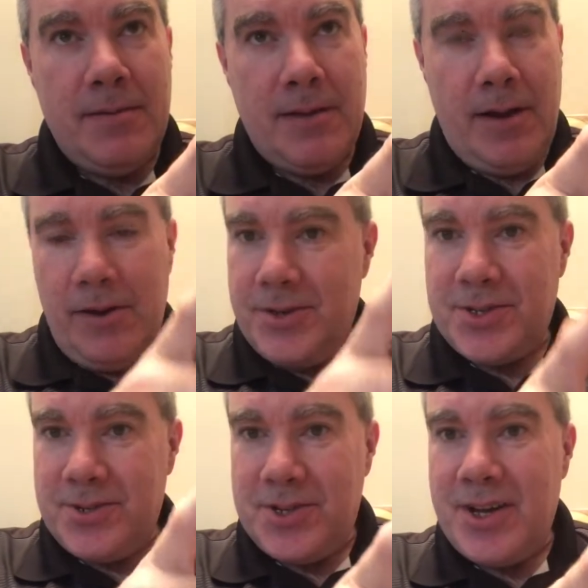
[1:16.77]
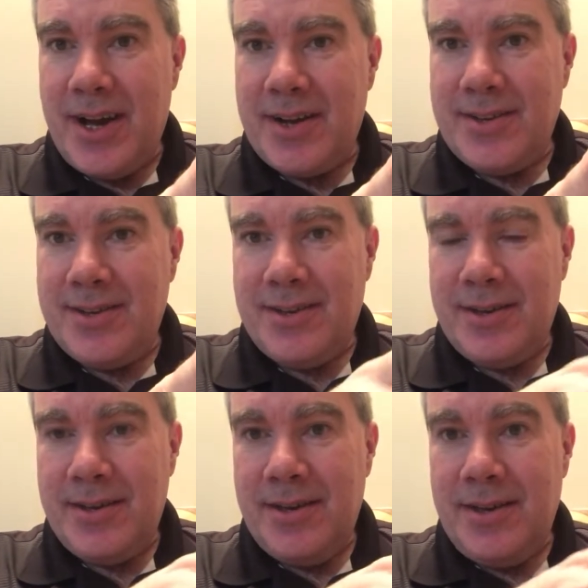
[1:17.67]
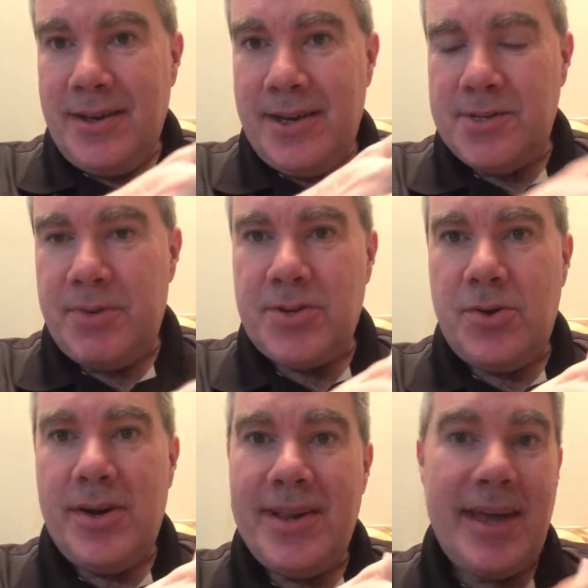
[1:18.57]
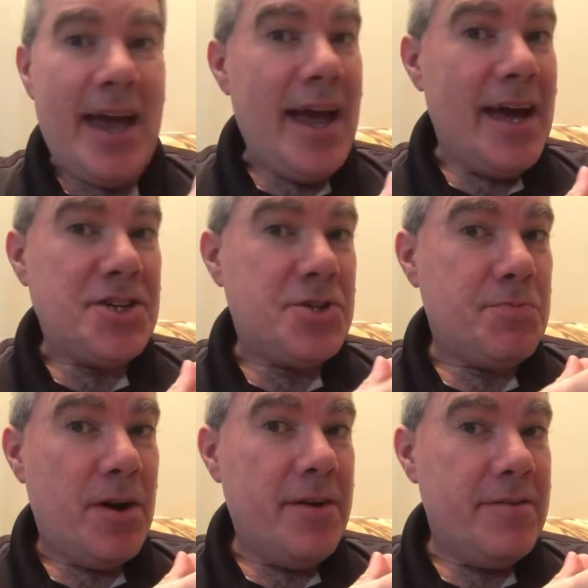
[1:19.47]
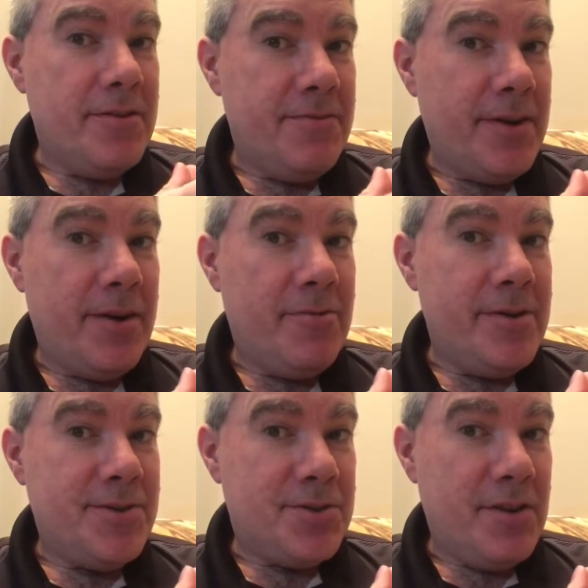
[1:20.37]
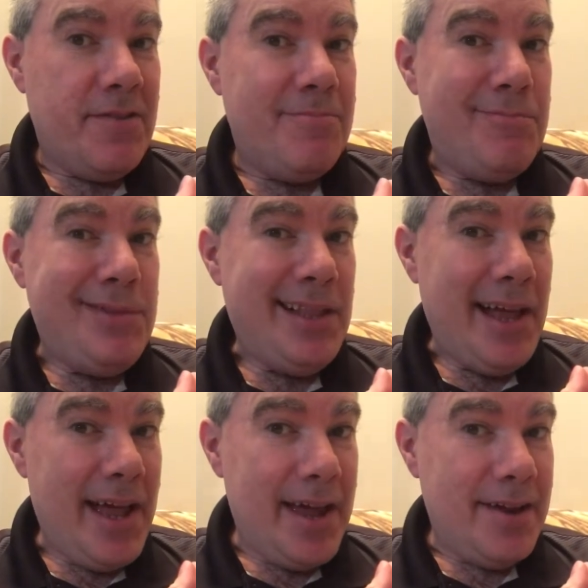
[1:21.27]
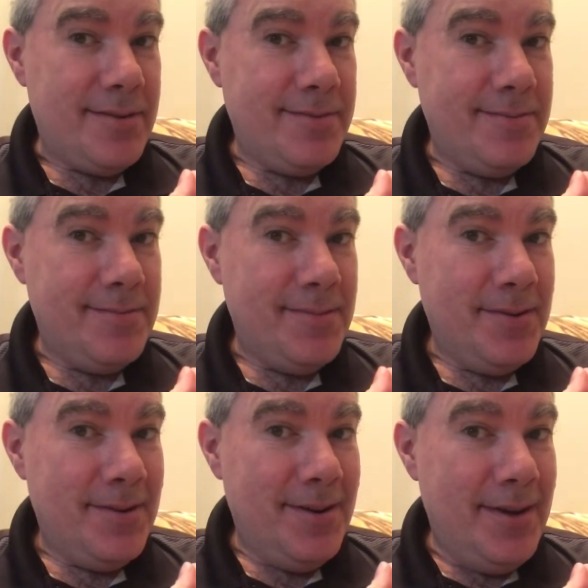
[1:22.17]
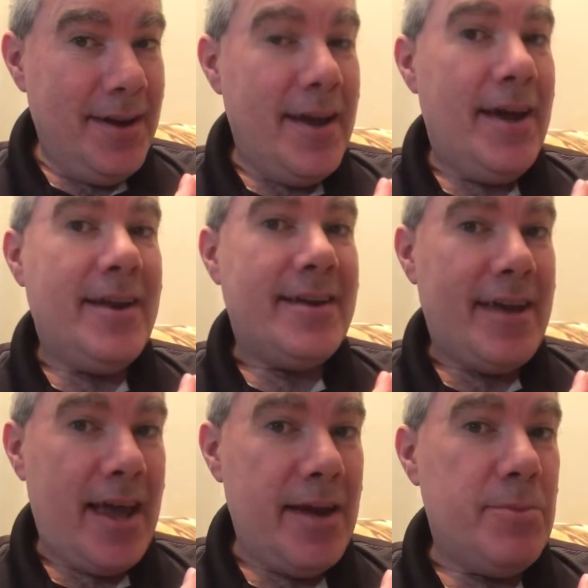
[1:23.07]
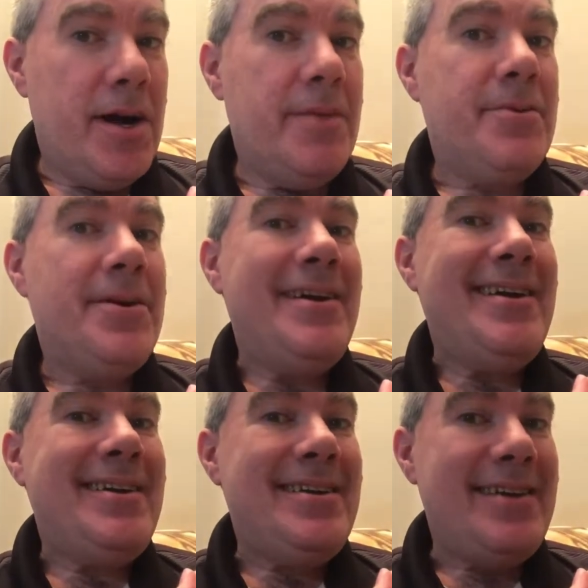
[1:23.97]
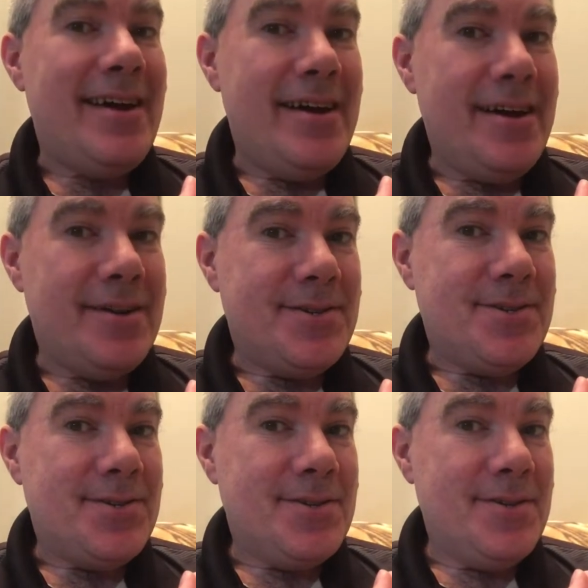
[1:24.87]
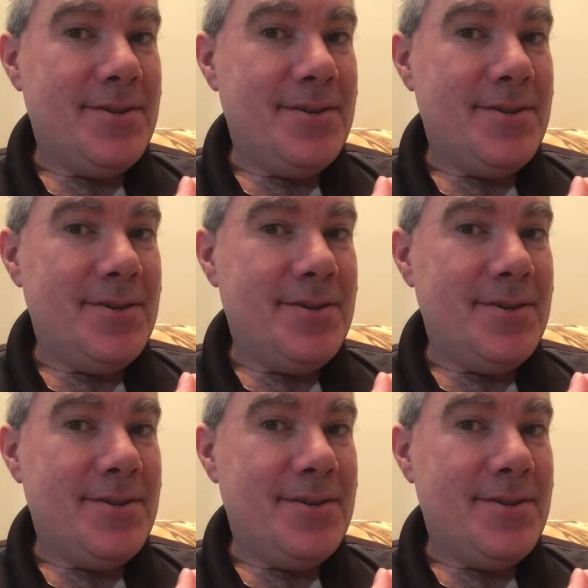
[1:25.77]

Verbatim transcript: I also checked, is Bitcoin Cash part of the Federal Reserve plan? And it came up yes.